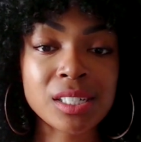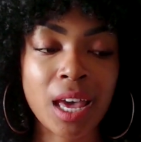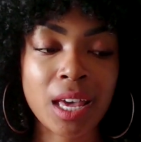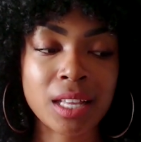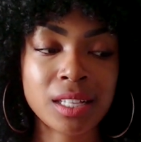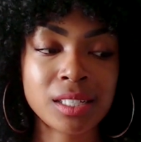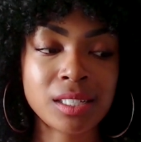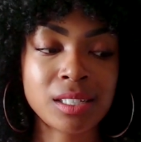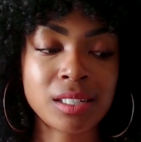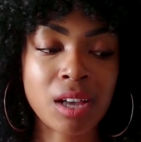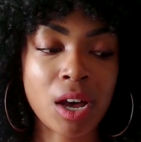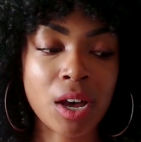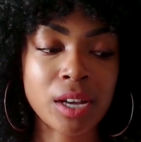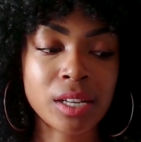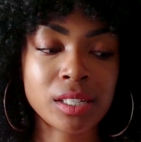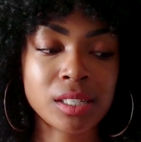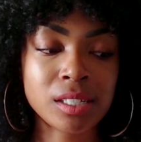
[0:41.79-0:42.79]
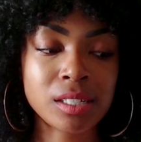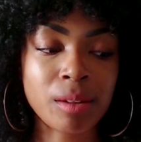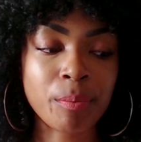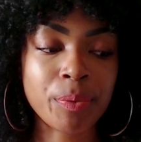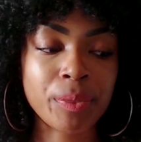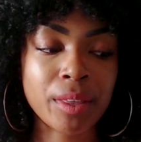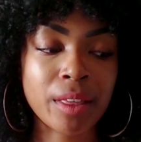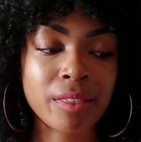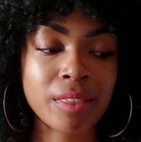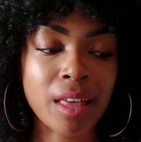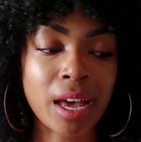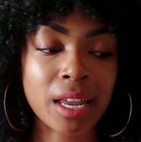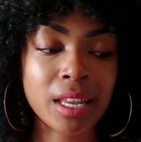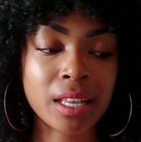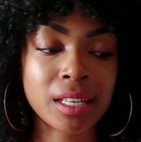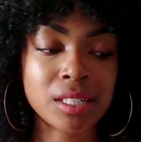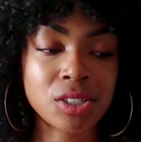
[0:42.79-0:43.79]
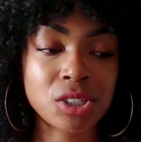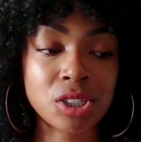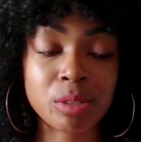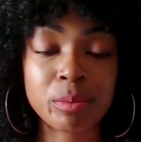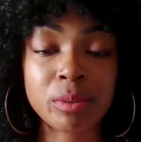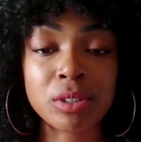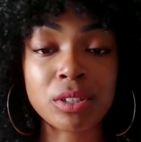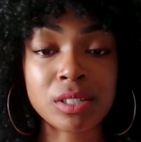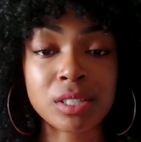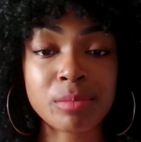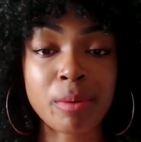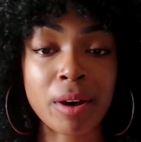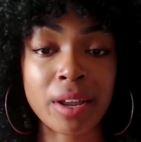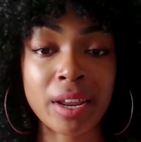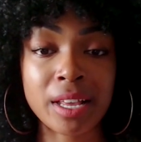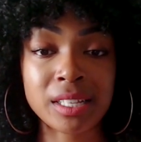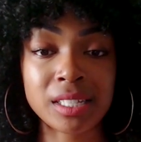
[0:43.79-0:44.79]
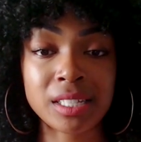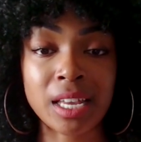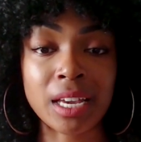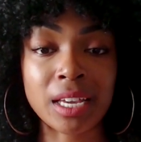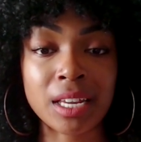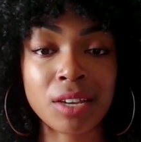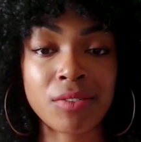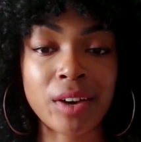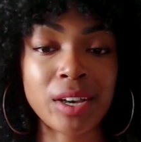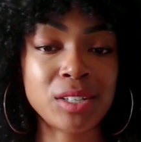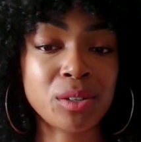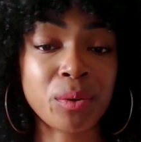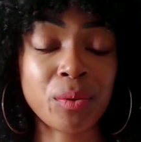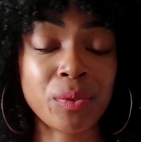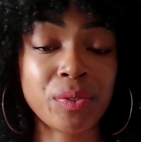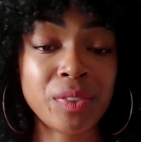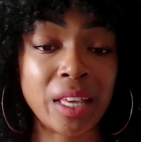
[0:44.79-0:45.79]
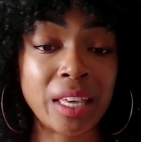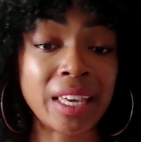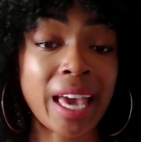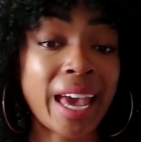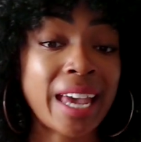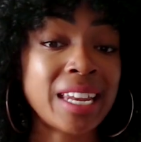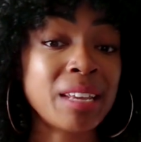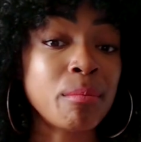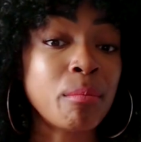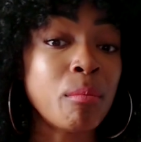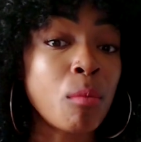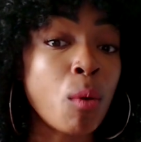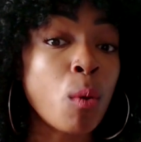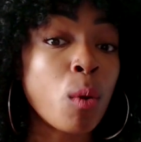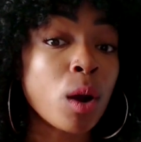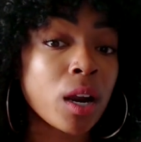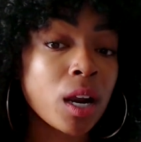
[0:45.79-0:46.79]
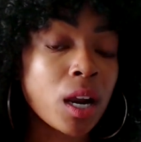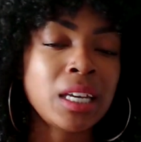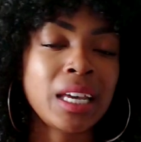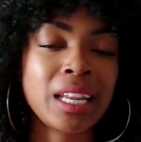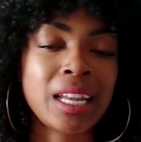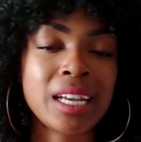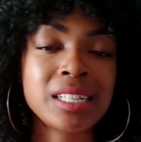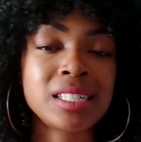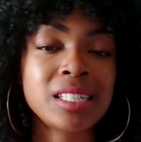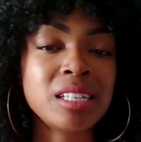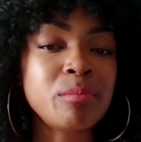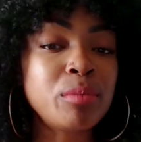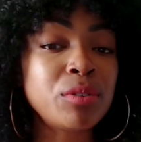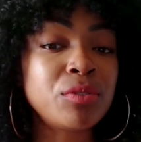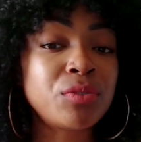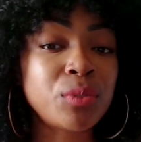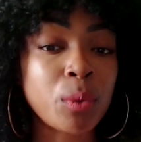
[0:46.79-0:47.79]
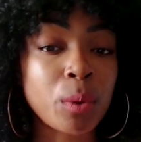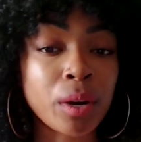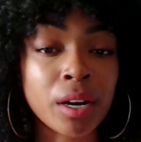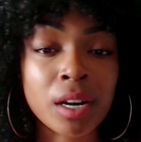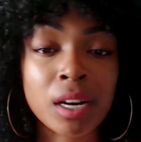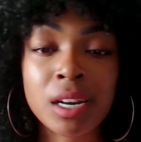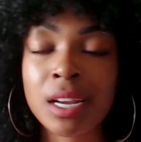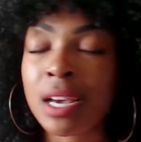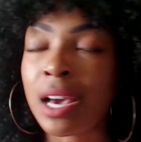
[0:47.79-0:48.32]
It's not something that is should be looked upon as negative, I don't think, anymore. And I did before.